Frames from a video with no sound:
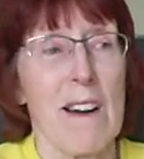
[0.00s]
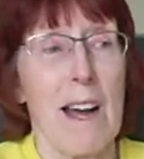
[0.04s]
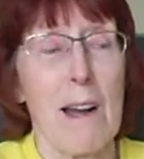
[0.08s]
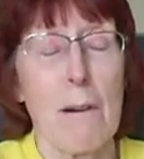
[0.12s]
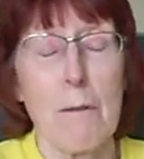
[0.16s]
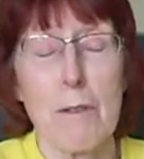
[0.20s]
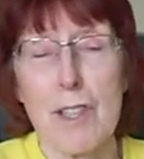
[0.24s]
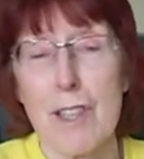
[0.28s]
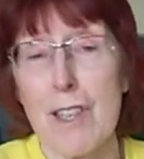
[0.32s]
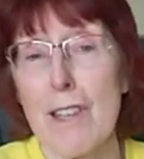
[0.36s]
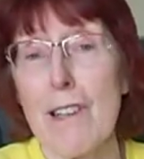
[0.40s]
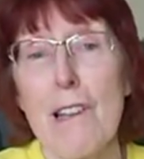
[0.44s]
I
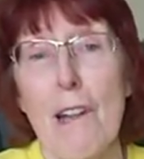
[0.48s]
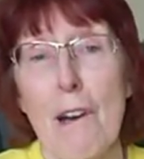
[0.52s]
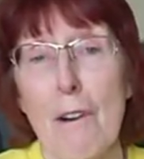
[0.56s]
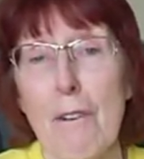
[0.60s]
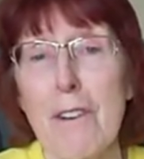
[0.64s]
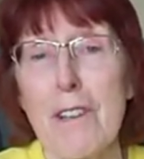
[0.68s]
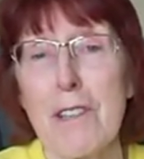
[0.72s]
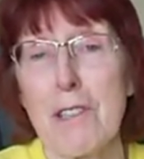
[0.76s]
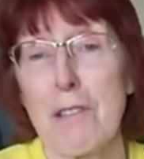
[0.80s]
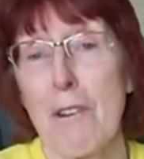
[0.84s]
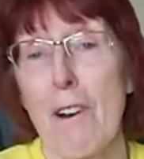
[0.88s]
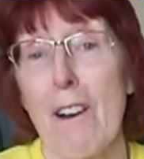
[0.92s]
was a
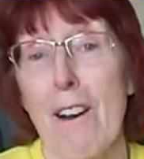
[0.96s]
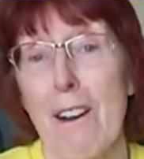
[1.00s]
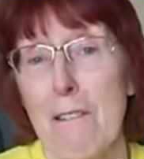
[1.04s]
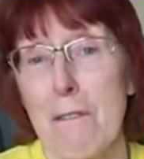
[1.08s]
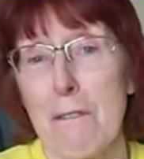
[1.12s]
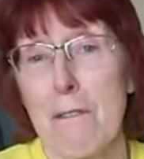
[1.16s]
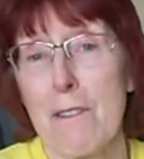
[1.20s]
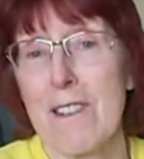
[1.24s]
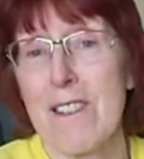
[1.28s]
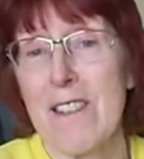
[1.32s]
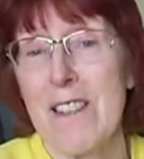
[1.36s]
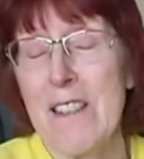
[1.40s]
lorry
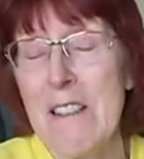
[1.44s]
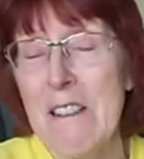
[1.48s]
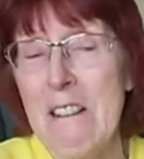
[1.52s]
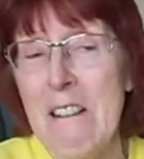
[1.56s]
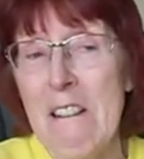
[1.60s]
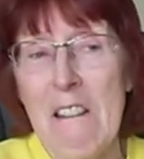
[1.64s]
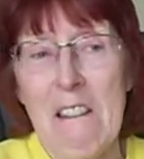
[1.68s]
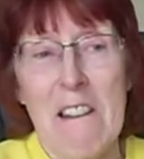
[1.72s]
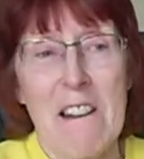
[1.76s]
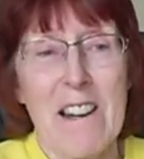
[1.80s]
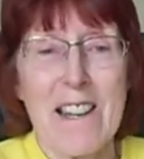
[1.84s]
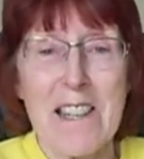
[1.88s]
driver,
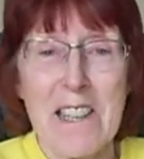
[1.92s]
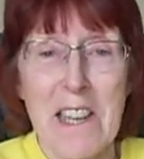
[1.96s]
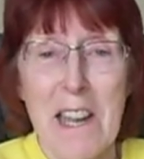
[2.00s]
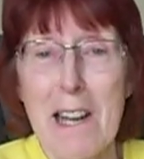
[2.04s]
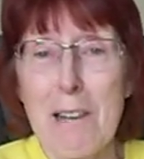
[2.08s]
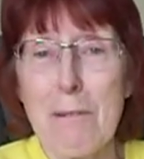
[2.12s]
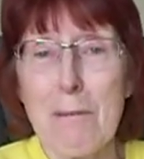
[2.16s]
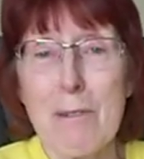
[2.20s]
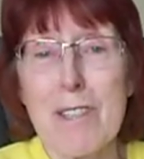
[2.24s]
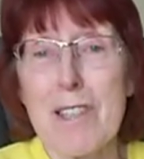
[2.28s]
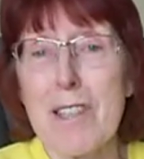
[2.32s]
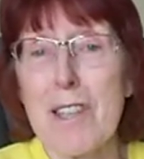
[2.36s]
and
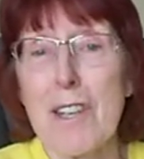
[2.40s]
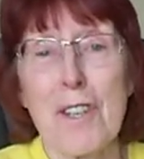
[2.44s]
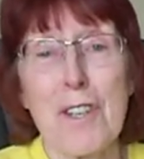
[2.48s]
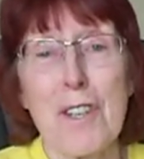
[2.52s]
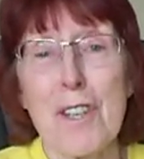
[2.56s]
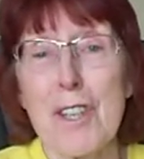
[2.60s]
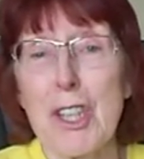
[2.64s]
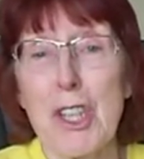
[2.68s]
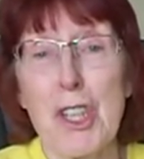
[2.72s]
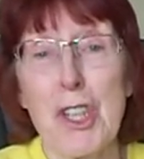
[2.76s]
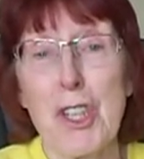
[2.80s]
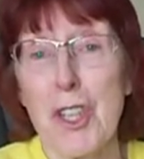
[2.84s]
I was going
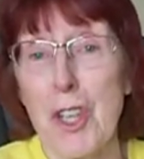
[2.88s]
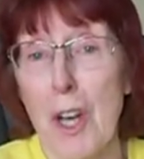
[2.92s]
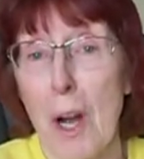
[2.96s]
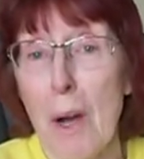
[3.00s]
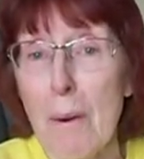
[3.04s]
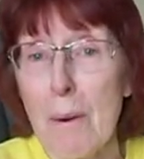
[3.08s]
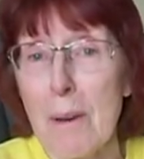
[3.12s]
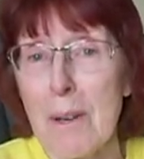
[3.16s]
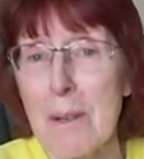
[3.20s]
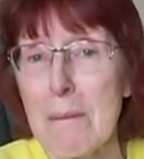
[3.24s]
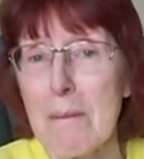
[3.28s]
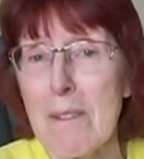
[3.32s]
to
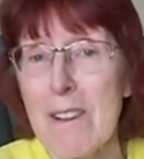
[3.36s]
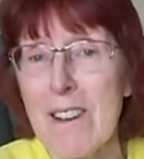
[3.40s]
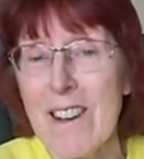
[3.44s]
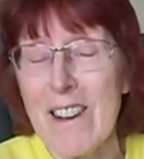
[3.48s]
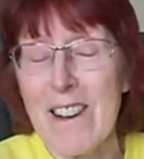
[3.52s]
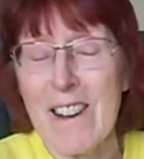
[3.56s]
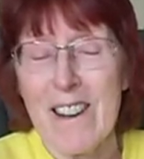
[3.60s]
show 'em.